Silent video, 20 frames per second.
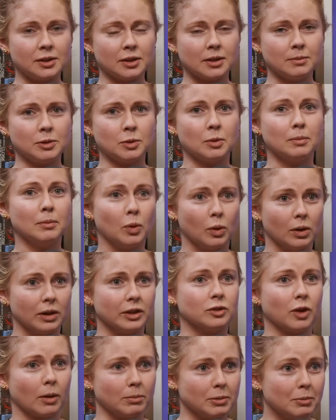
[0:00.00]
I took him to a mall
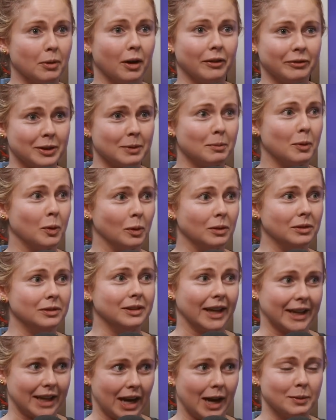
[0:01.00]
and dropped him off at the mall
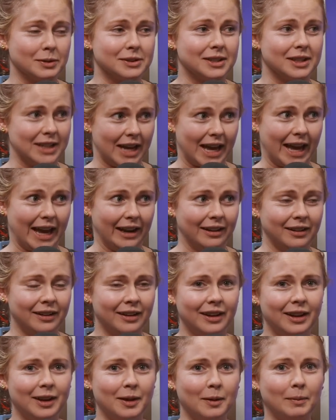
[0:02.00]
like I was the dad,
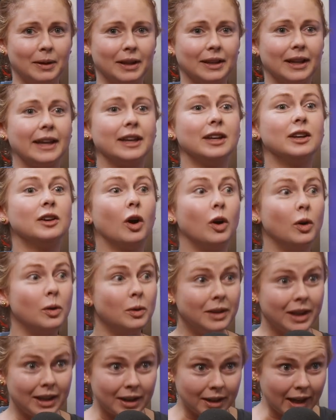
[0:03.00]
being like,
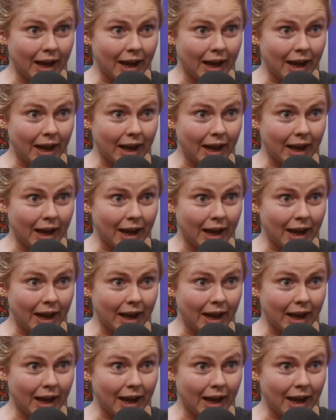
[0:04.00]
go get a